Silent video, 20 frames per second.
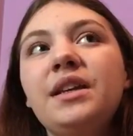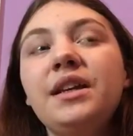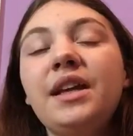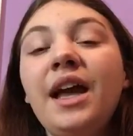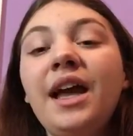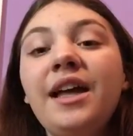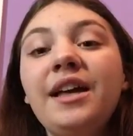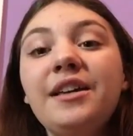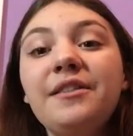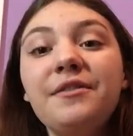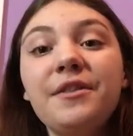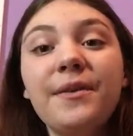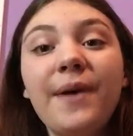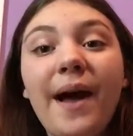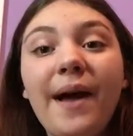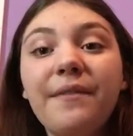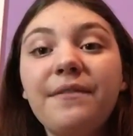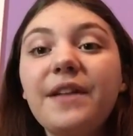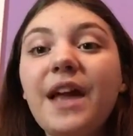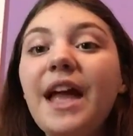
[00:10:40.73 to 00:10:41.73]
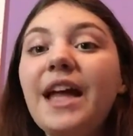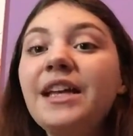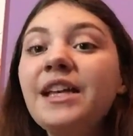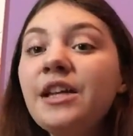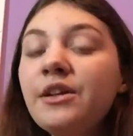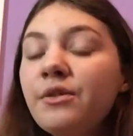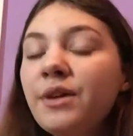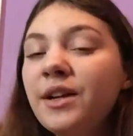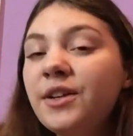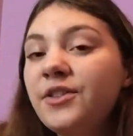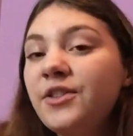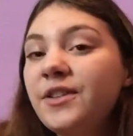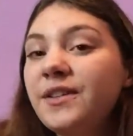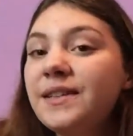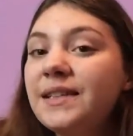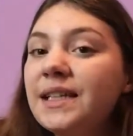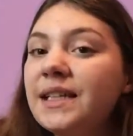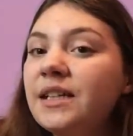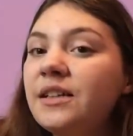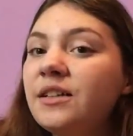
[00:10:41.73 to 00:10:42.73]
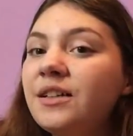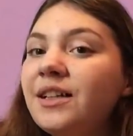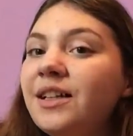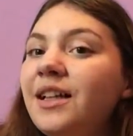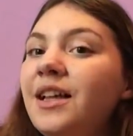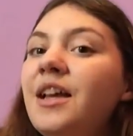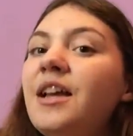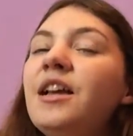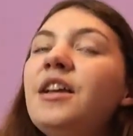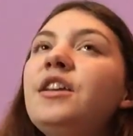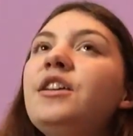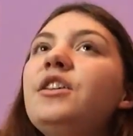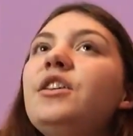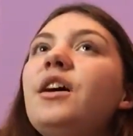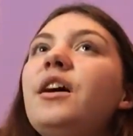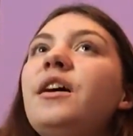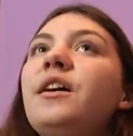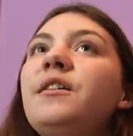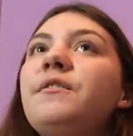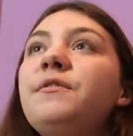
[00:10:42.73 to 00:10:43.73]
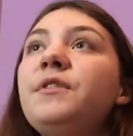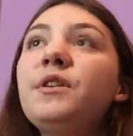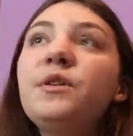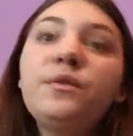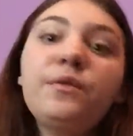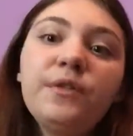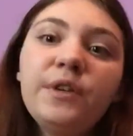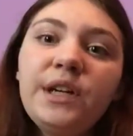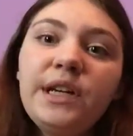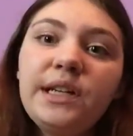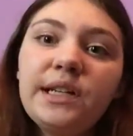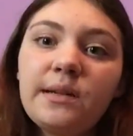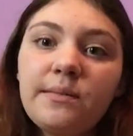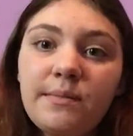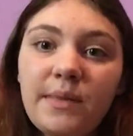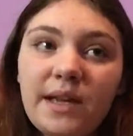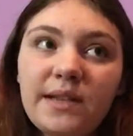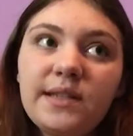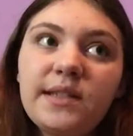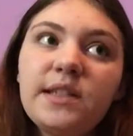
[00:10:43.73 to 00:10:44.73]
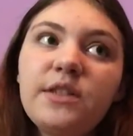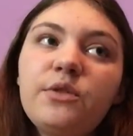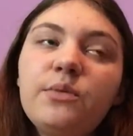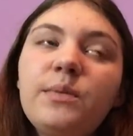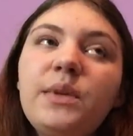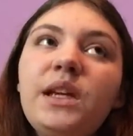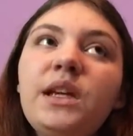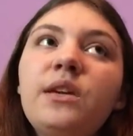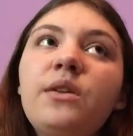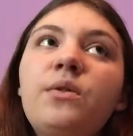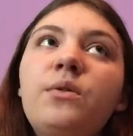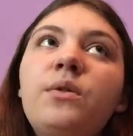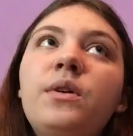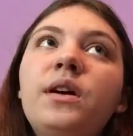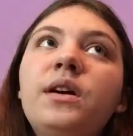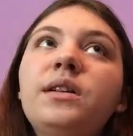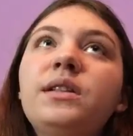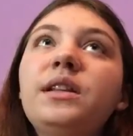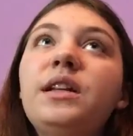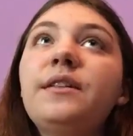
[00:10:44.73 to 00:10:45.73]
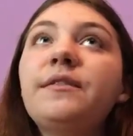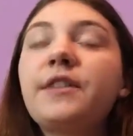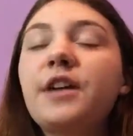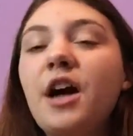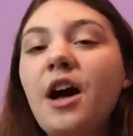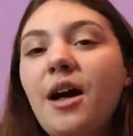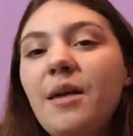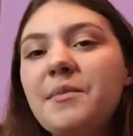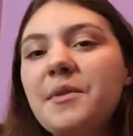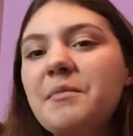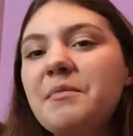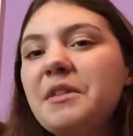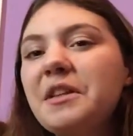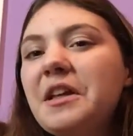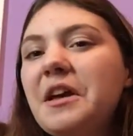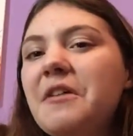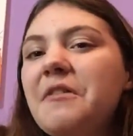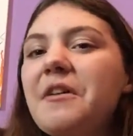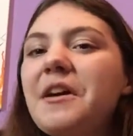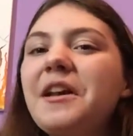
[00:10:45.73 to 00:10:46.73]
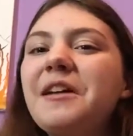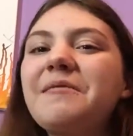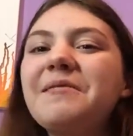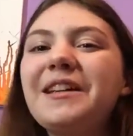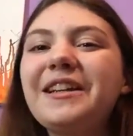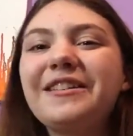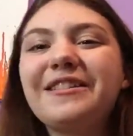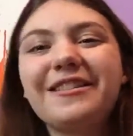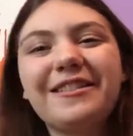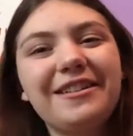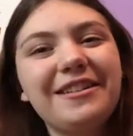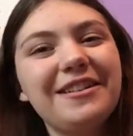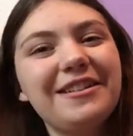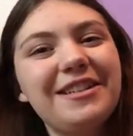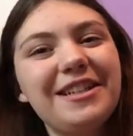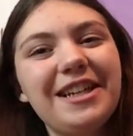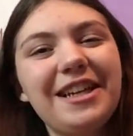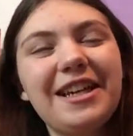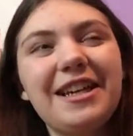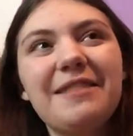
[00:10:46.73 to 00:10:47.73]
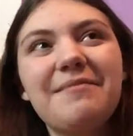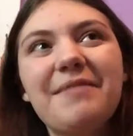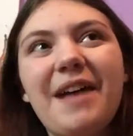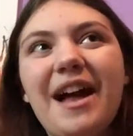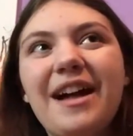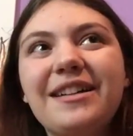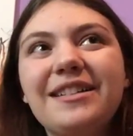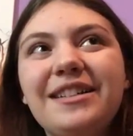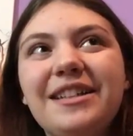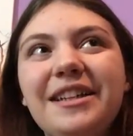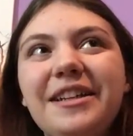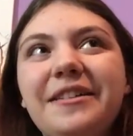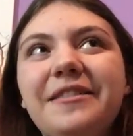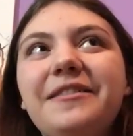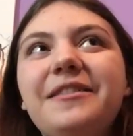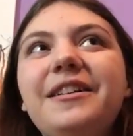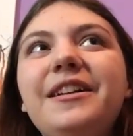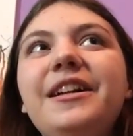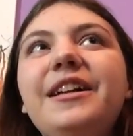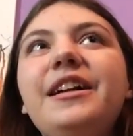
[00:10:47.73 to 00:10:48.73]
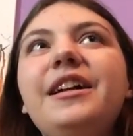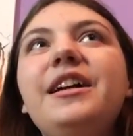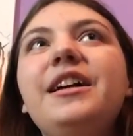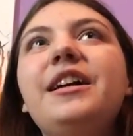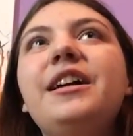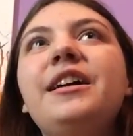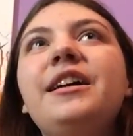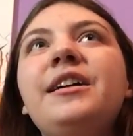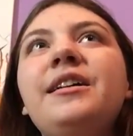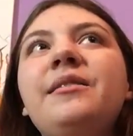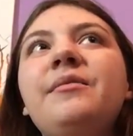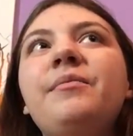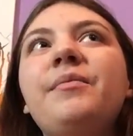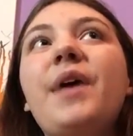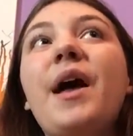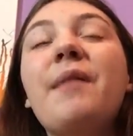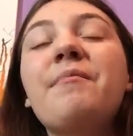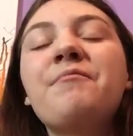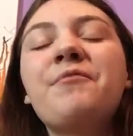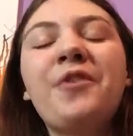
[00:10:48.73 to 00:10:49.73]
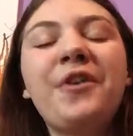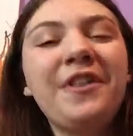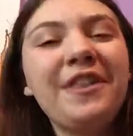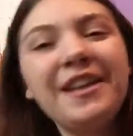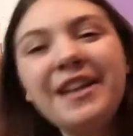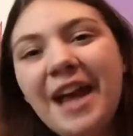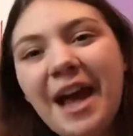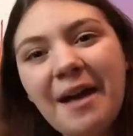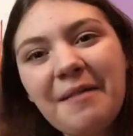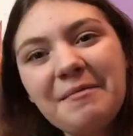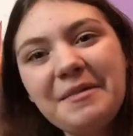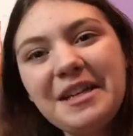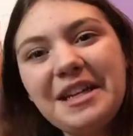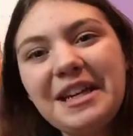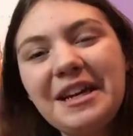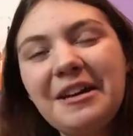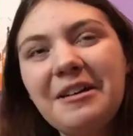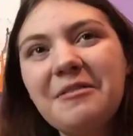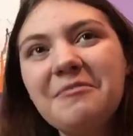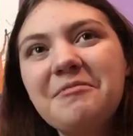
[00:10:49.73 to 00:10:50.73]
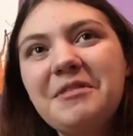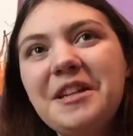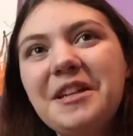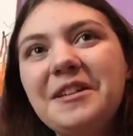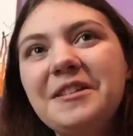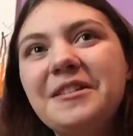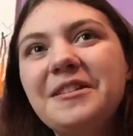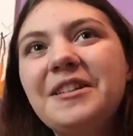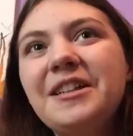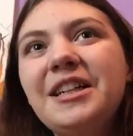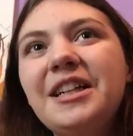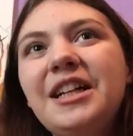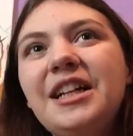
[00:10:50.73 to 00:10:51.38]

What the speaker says: yeah, if you have any questions at all, feel free to message me or leave a comment below, and I'll make sure to get back to you. I'm more than happy to help you,